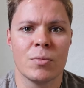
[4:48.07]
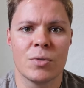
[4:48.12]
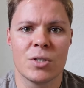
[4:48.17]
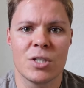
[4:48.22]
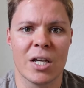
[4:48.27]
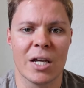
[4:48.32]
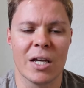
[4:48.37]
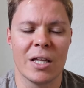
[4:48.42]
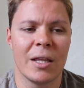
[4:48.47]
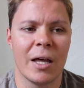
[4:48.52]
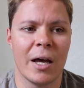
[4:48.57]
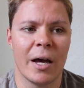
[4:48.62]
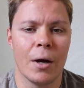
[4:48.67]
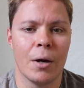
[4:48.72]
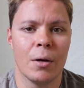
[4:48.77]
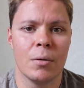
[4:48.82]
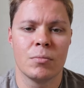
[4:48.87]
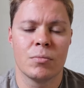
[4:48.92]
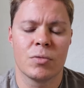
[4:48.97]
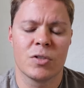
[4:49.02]
sitting
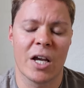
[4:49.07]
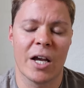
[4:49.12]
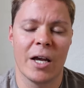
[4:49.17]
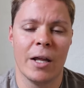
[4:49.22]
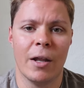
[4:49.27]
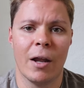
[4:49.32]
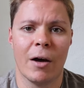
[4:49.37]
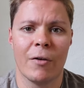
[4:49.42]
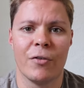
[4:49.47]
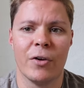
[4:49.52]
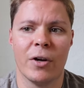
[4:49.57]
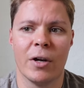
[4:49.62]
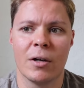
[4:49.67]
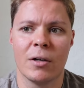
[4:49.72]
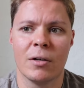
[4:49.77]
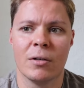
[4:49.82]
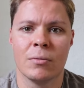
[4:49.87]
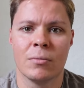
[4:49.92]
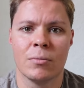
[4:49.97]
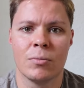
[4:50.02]
there saying
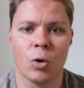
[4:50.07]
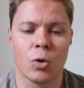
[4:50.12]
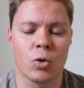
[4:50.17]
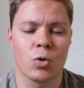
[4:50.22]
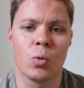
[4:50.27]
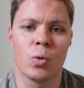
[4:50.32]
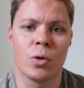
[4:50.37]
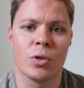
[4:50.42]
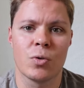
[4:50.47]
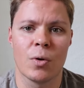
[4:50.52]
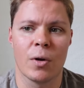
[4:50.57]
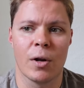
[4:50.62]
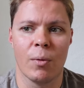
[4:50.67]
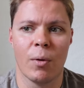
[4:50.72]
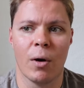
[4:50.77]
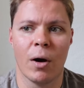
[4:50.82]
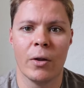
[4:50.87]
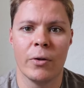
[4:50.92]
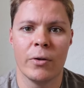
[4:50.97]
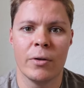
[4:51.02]
nothing, not talking to
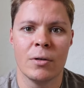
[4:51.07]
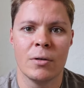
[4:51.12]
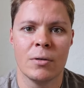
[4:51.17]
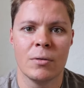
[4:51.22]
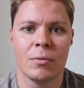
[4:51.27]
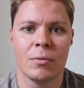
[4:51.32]
anyone,